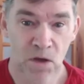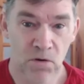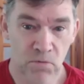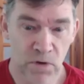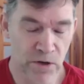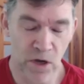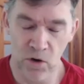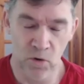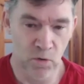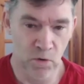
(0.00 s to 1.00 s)
with
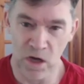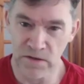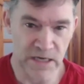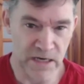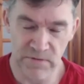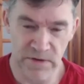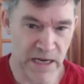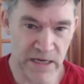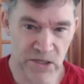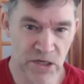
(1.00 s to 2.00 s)
no contact with
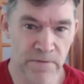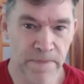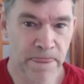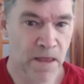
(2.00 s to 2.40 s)
nature.